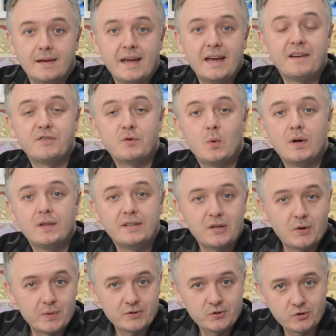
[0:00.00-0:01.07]
Hey everyone,
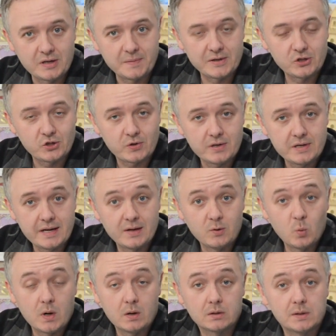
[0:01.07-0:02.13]
Leo with Dreaming Tree
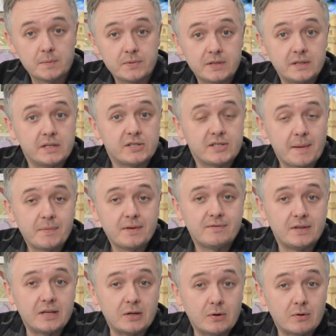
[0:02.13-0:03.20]
and welcome to the assembly
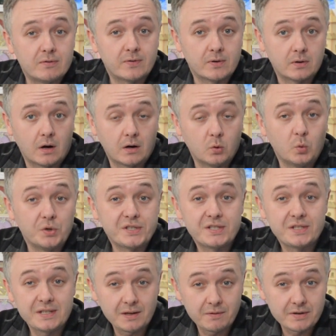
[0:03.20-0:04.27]
video for our
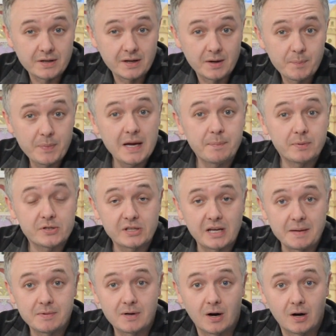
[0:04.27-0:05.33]
Wisteria
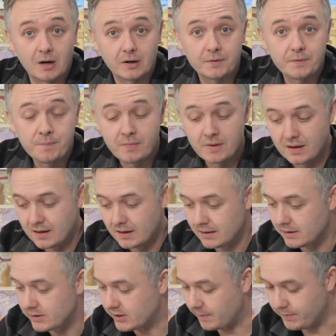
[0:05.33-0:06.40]
Paperscape card.
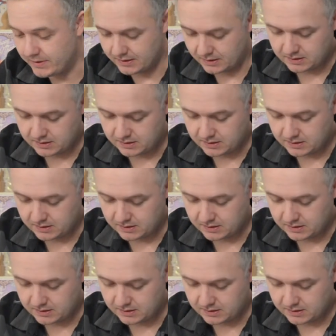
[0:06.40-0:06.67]
Something